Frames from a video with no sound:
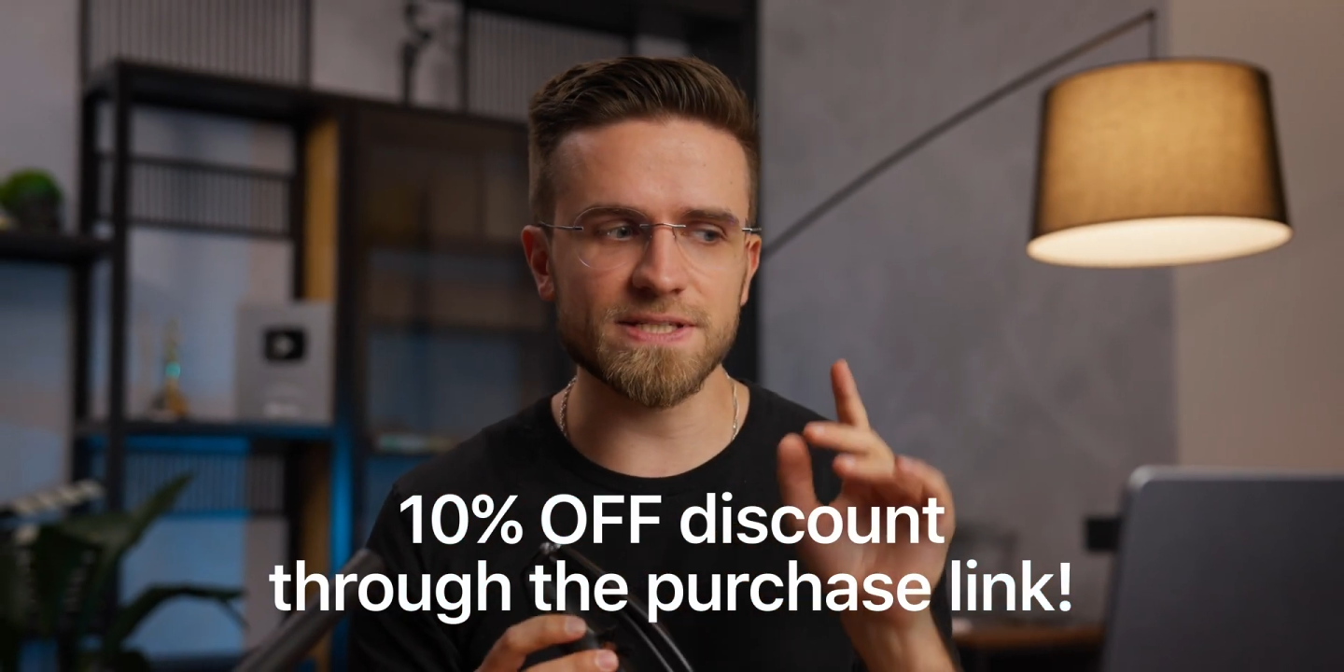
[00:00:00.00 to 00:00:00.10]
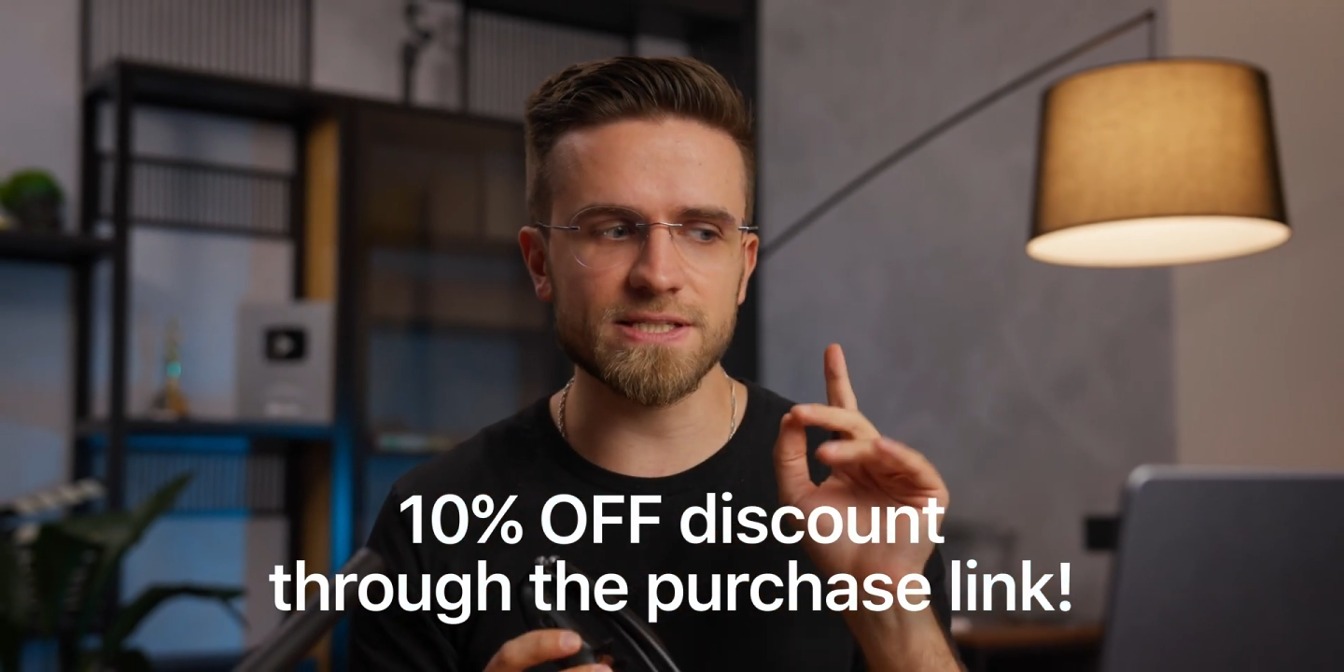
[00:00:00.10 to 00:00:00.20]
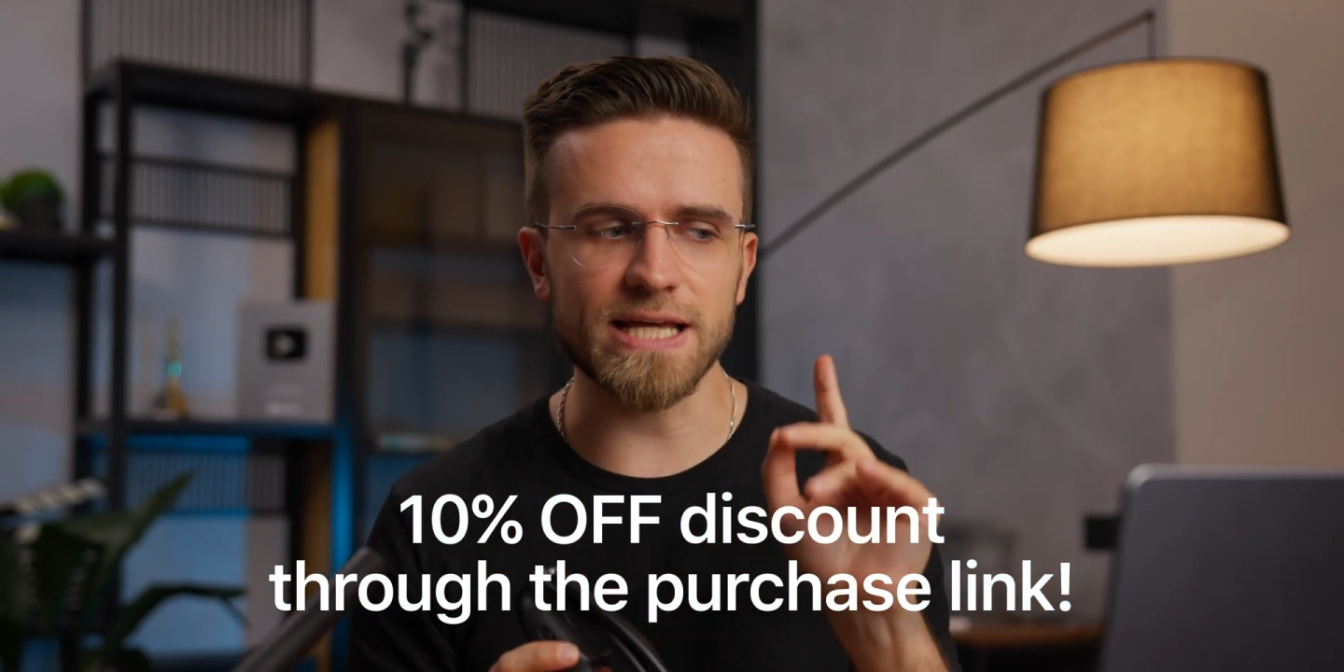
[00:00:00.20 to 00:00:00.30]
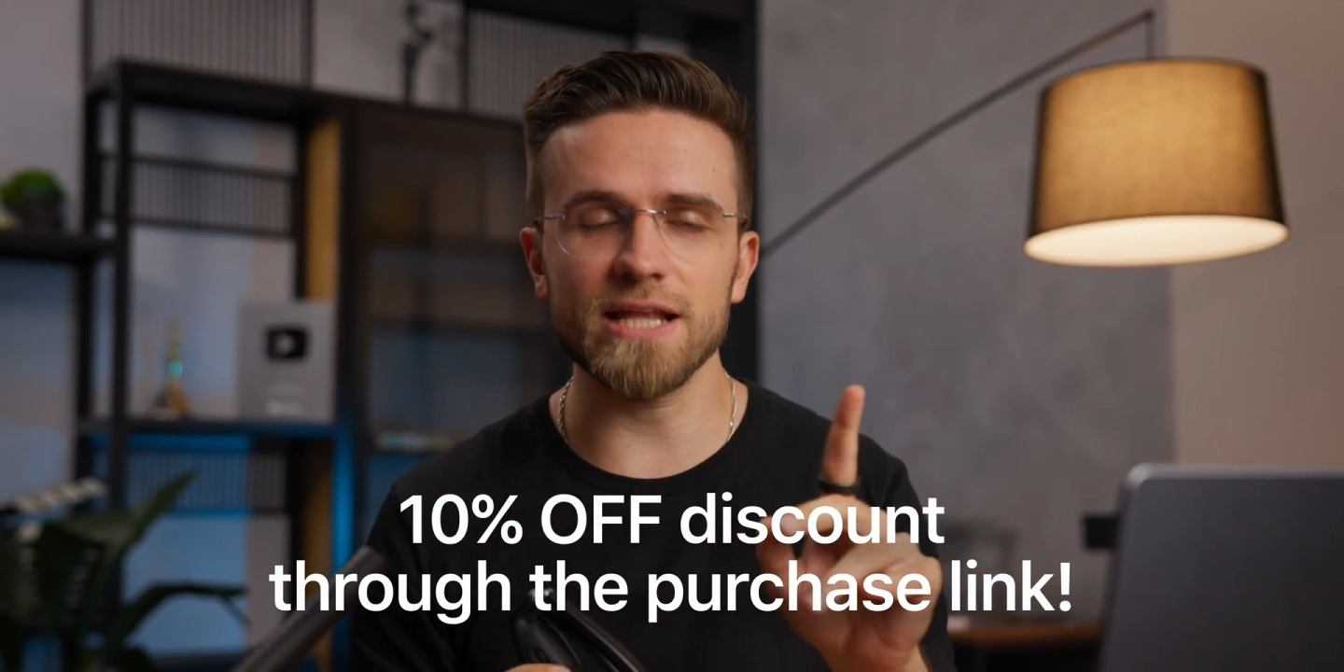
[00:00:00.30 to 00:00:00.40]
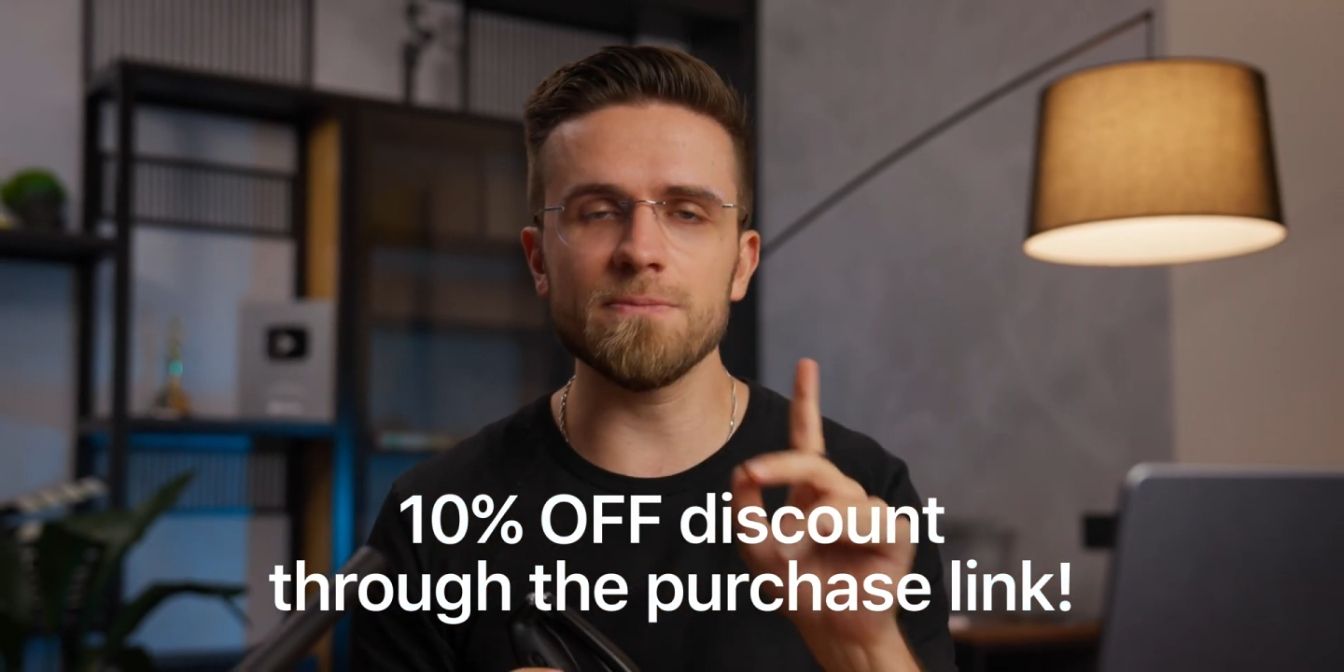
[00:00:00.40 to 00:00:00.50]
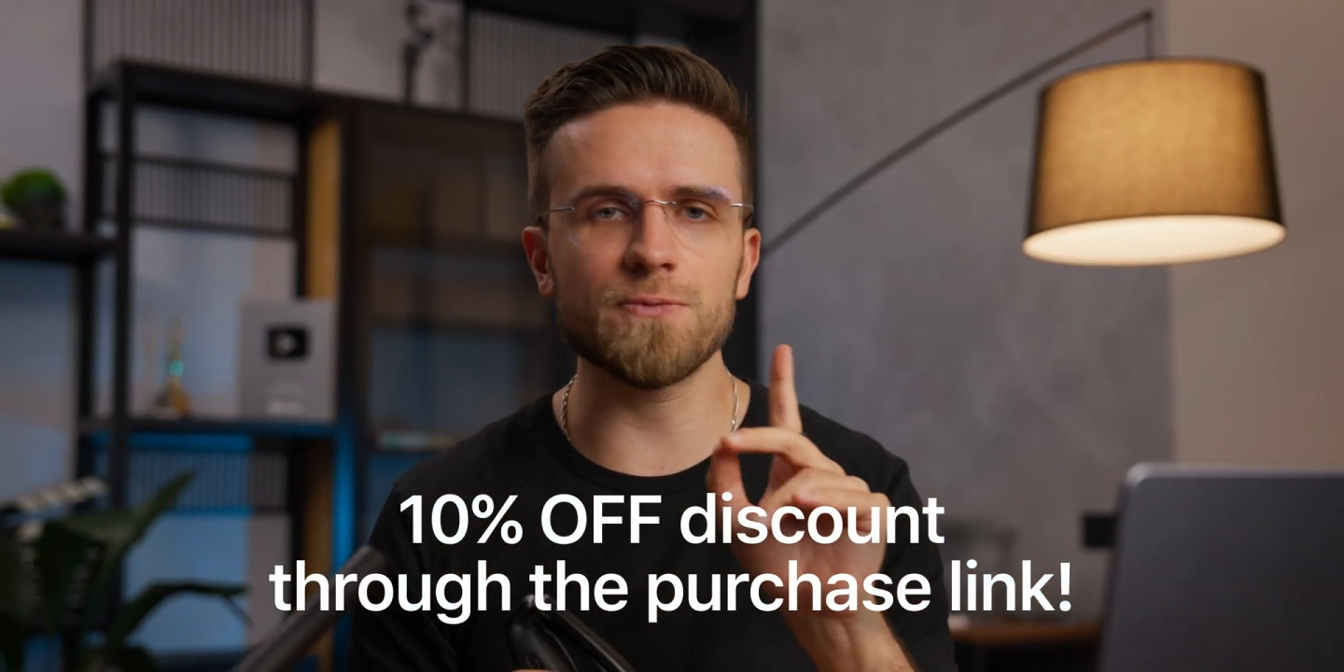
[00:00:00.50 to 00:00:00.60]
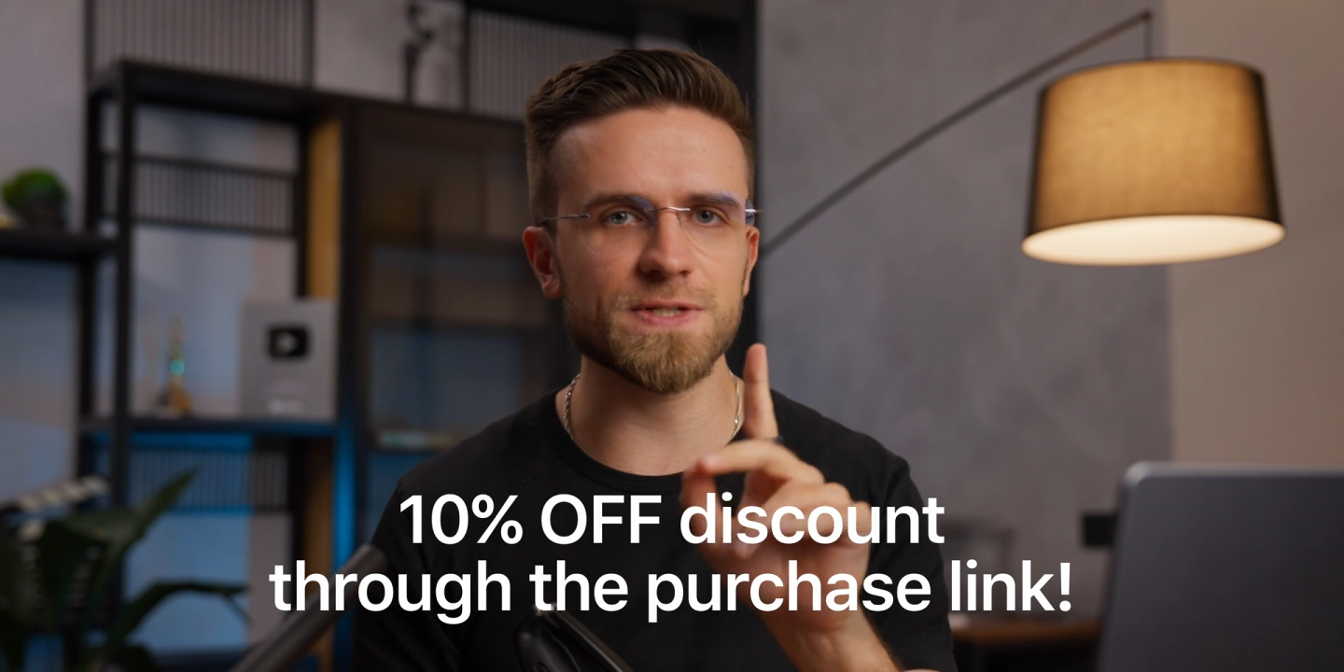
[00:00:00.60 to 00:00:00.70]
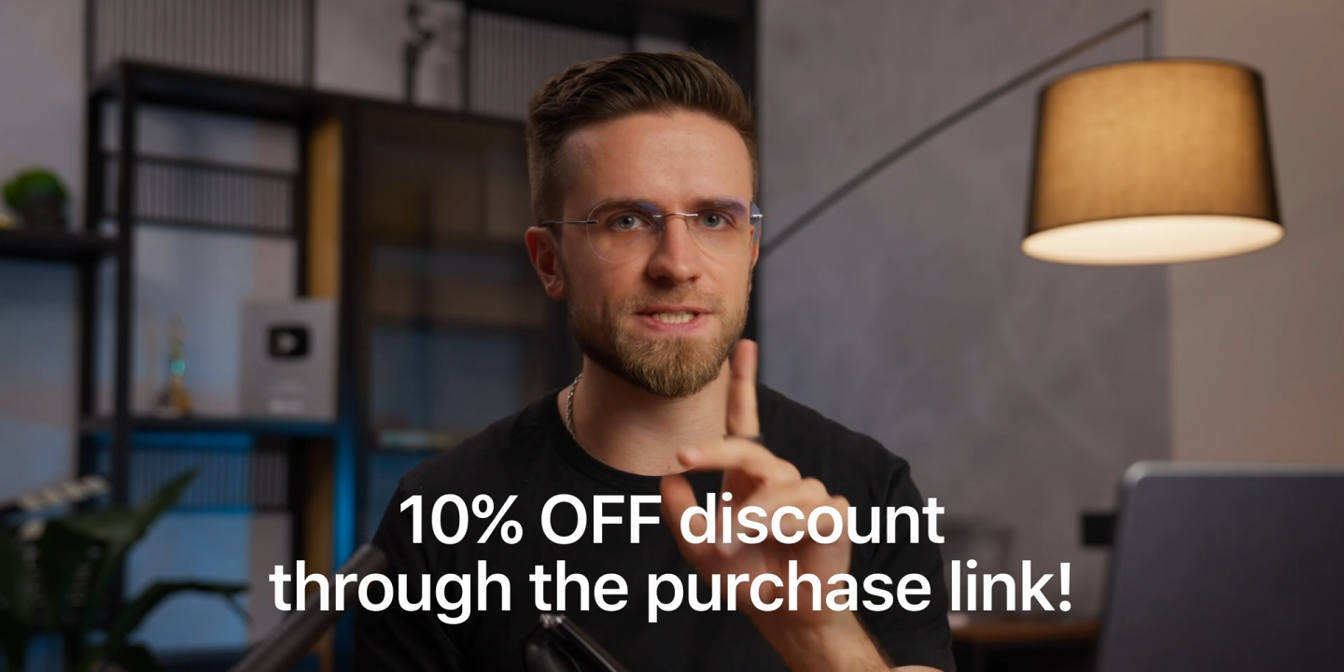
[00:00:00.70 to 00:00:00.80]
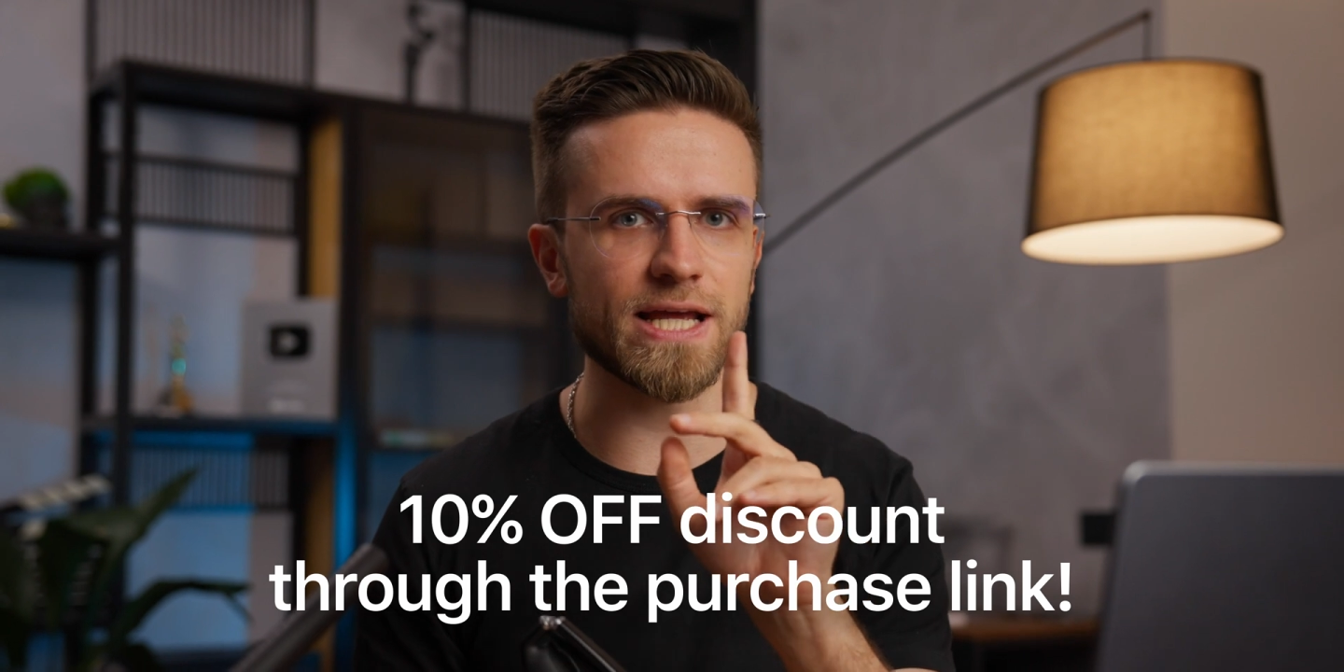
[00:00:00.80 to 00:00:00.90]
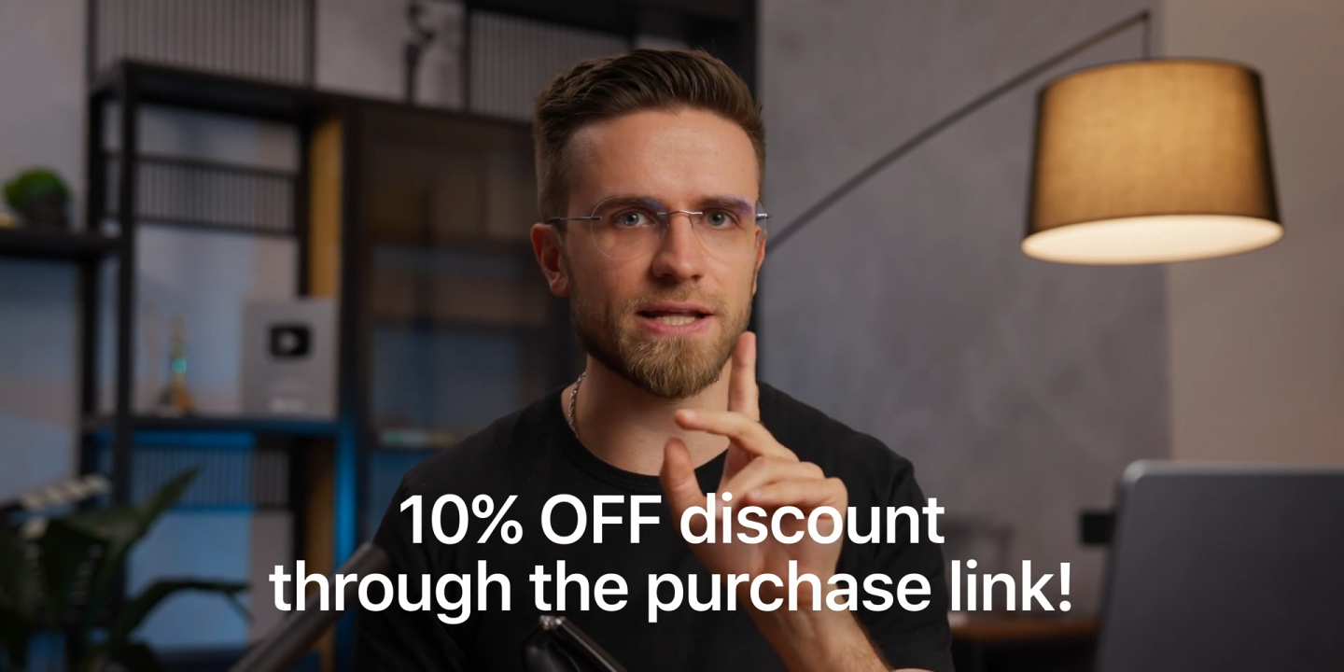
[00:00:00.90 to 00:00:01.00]
a
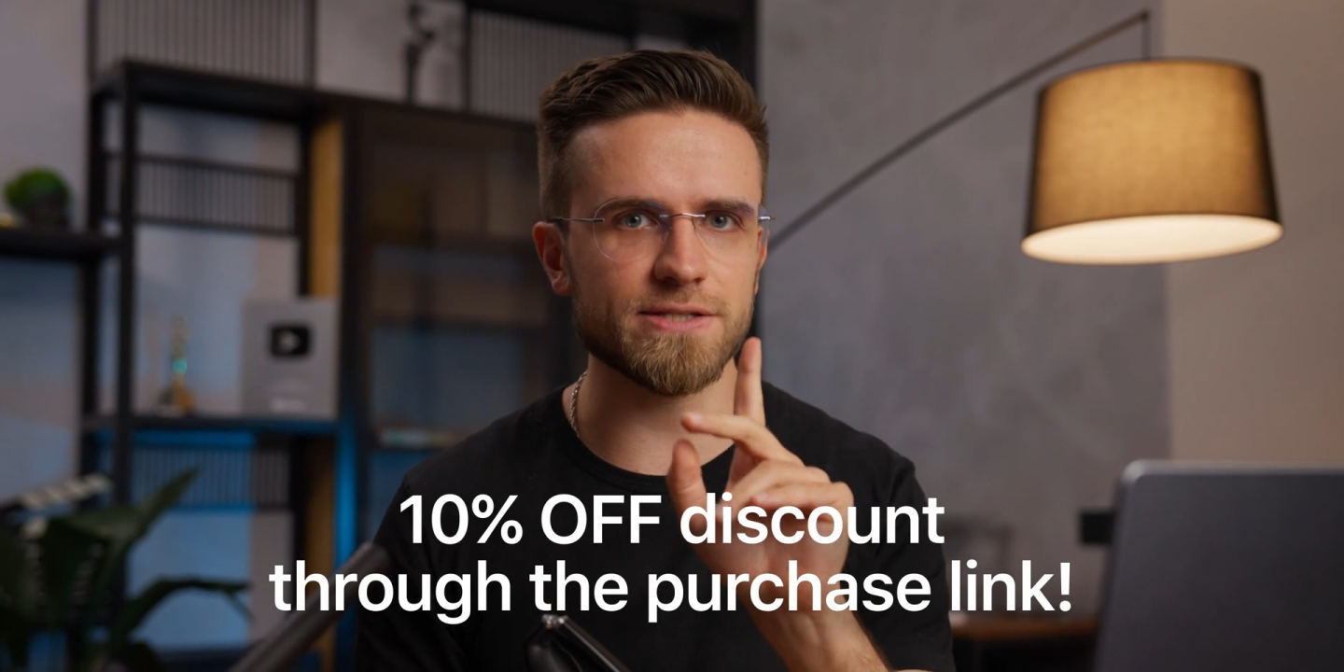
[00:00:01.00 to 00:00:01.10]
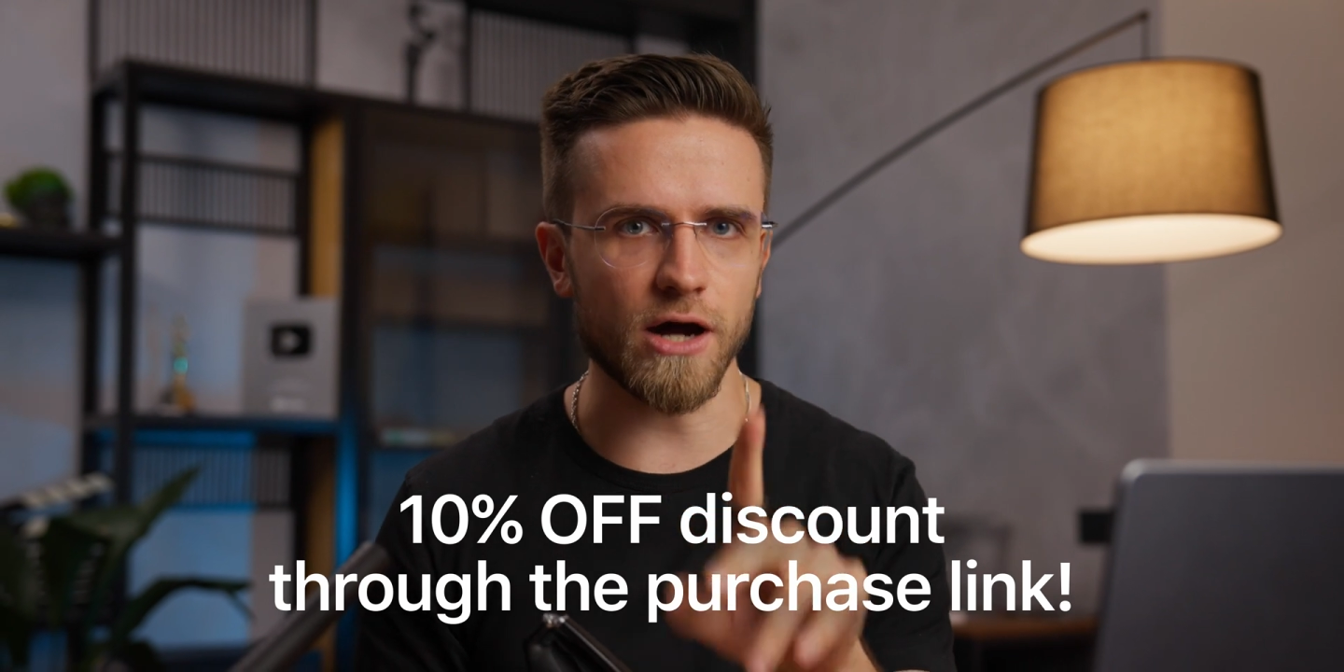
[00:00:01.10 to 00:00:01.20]
10%